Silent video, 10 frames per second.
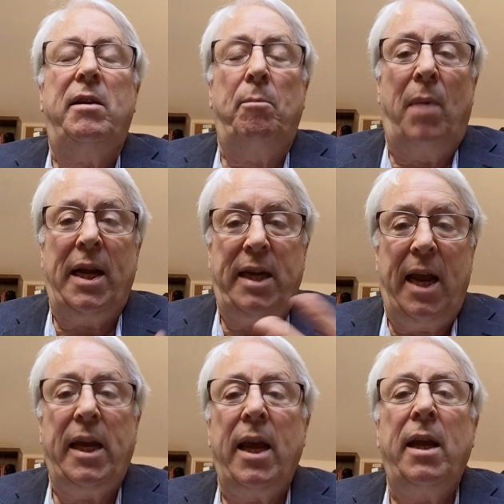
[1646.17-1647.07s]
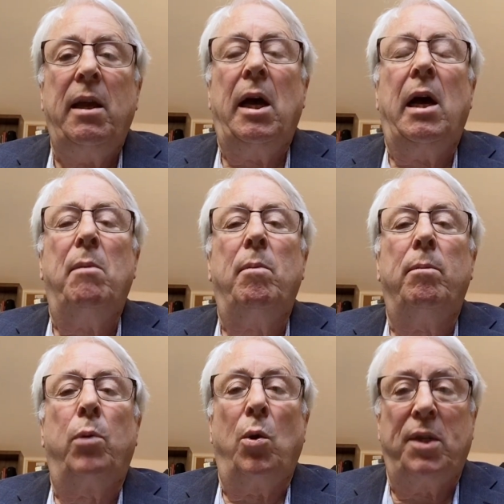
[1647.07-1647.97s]
my taking
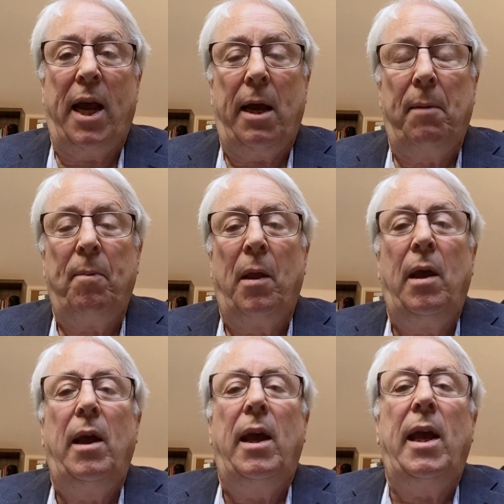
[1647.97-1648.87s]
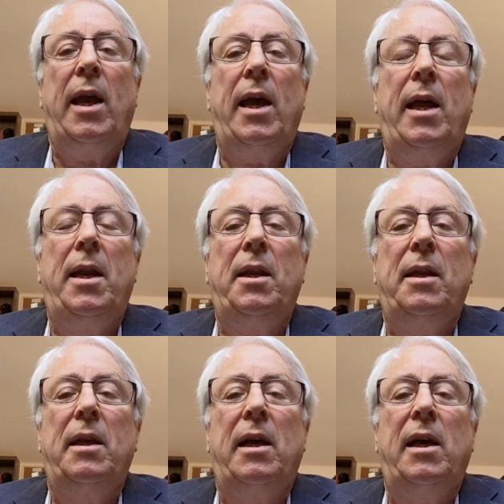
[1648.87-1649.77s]
Prozac. And
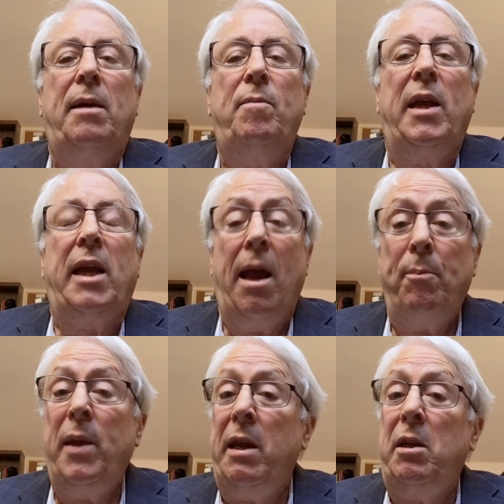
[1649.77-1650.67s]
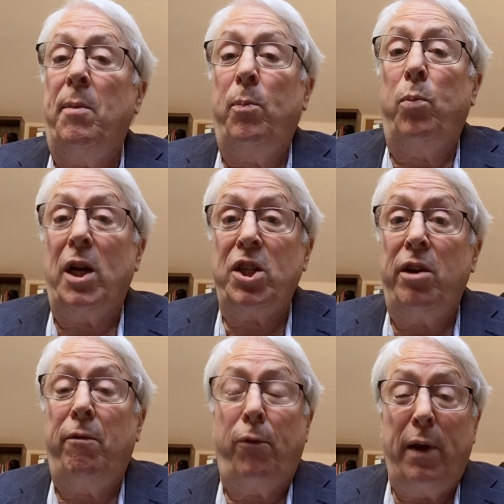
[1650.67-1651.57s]
it kept me
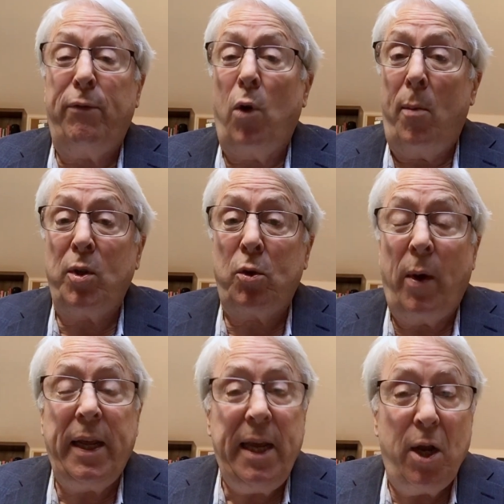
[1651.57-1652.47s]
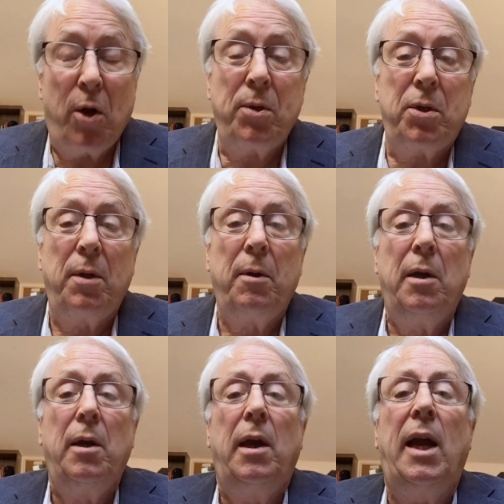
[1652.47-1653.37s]
depression-free for almost 20 years.
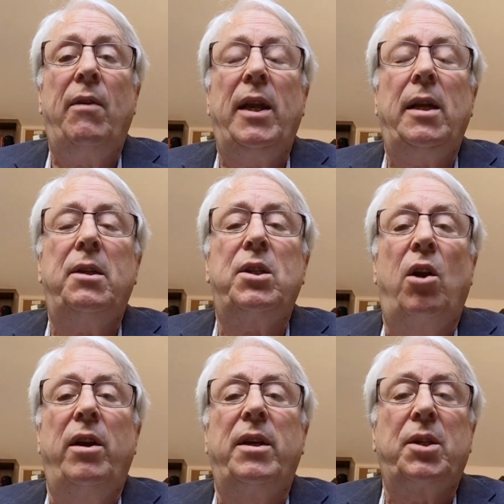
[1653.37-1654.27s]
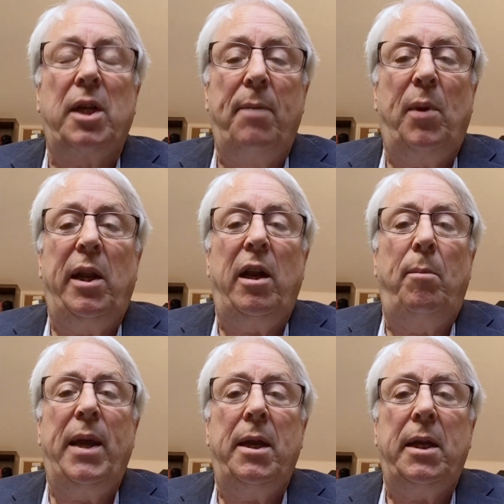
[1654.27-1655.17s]
And then it started to slip a little
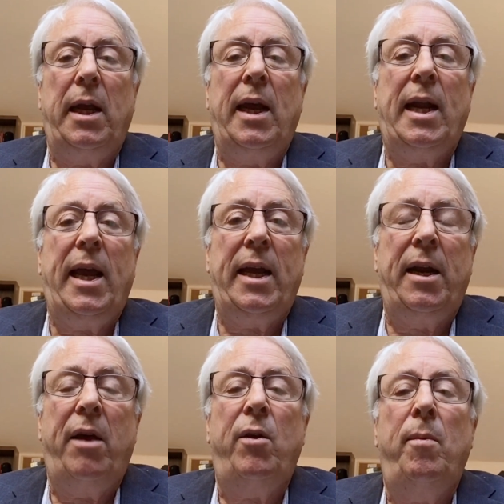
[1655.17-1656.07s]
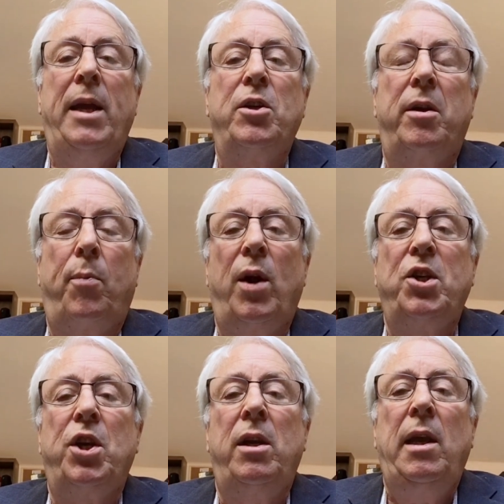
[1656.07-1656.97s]
bit, and I had another major
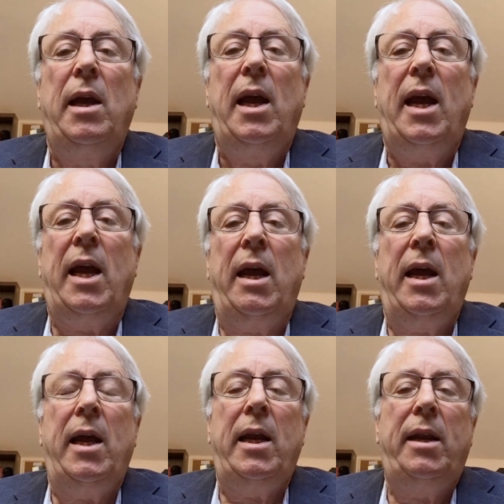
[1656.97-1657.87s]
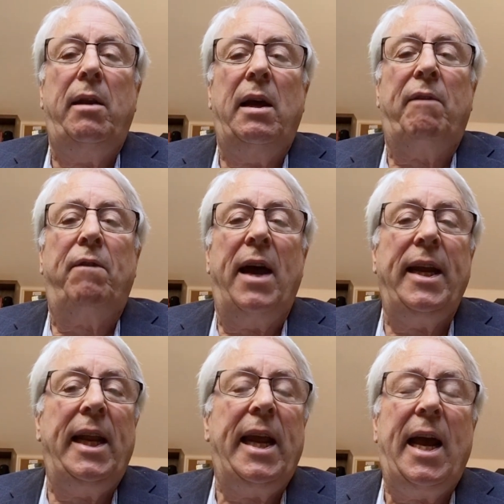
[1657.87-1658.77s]
depression. And
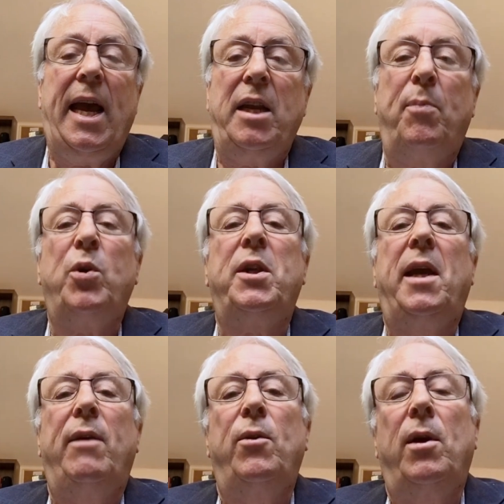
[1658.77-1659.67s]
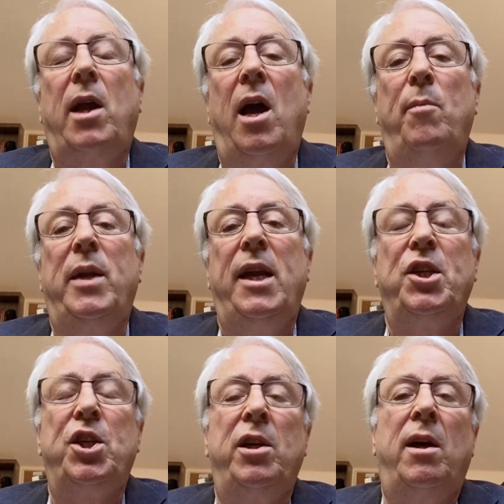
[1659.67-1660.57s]
finally, I had to put together a
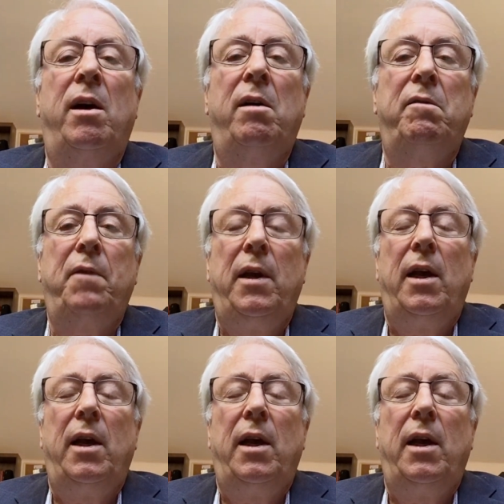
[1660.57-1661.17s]
combination of